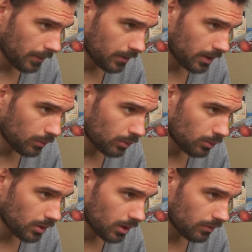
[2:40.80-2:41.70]
then we
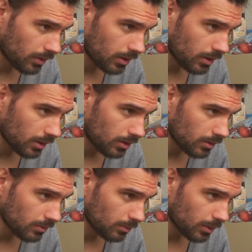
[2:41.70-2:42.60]
would have a
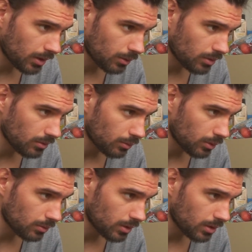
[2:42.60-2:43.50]
bigger risk
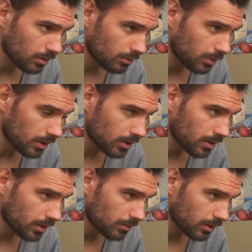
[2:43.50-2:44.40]
reward ratio, but at the
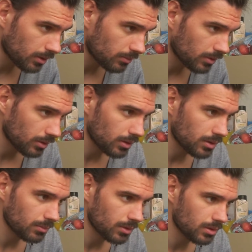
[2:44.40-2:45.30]
same time not as
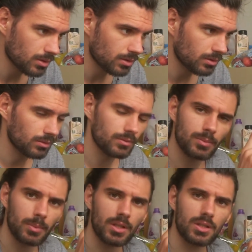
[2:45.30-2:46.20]
much of
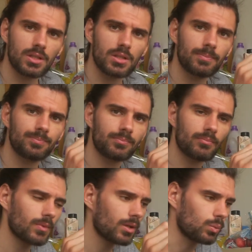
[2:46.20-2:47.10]
space
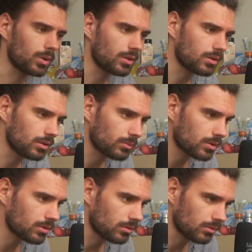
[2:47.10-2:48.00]
when it
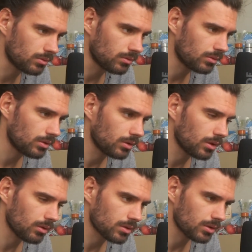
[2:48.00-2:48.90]
comes to
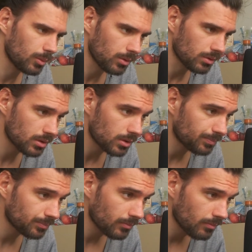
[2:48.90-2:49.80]
our stop loss.
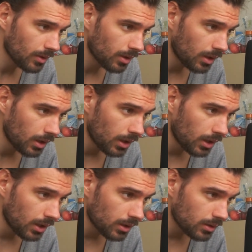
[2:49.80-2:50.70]

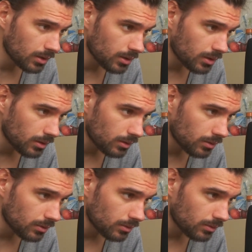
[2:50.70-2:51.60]

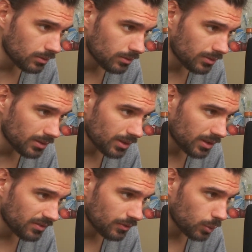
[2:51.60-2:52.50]
So
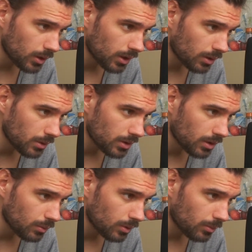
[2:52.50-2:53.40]
if we are
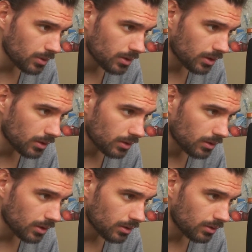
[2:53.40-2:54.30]
risking 1%,
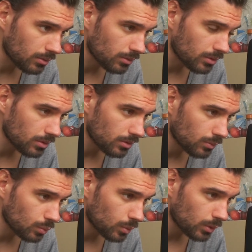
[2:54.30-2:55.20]
10 euros,
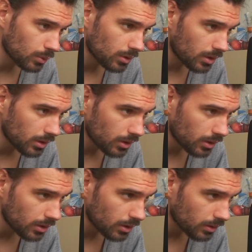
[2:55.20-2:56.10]
we would
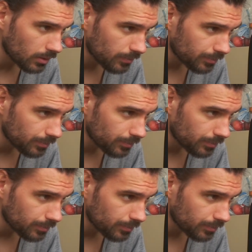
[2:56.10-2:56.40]
here